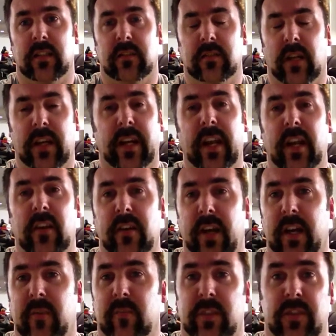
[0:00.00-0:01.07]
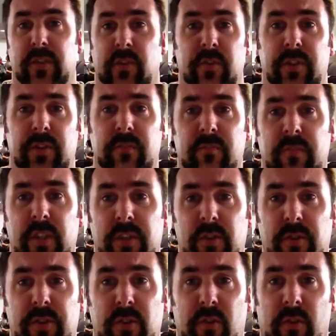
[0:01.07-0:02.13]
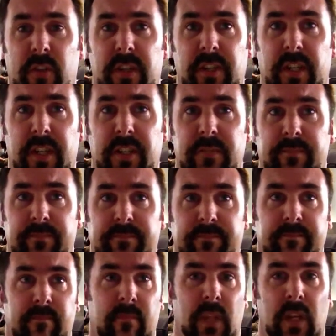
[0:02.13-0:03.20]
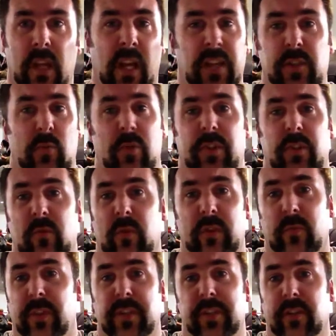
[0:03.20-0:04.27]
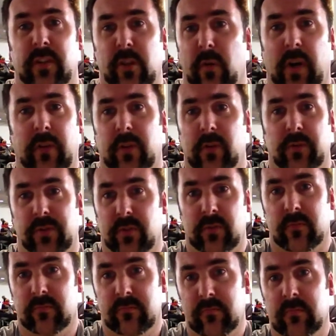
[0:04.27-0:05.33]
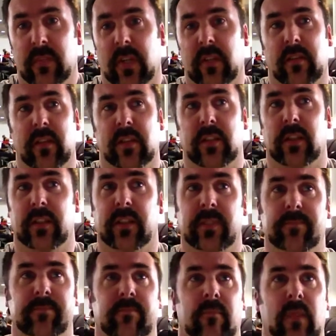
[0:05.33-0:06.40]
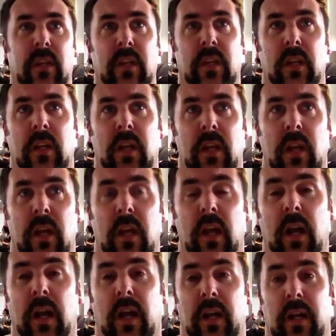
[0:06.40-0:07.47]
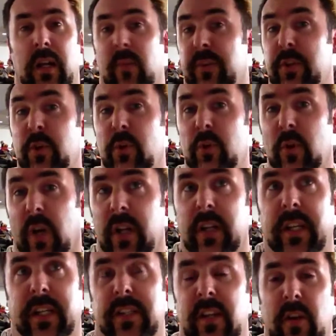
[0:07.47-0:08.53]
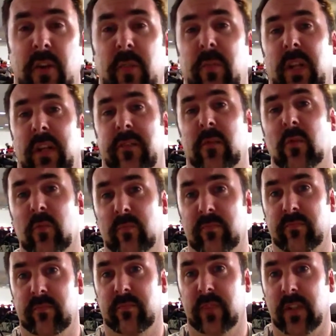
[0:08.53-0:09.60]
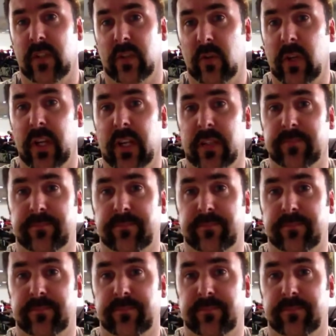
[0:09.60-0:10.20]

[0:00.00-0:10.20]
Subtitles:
an account name that suits your organisation, as you would do with registering URLs or things like that. Number 2, get to know the platform that you're looking at.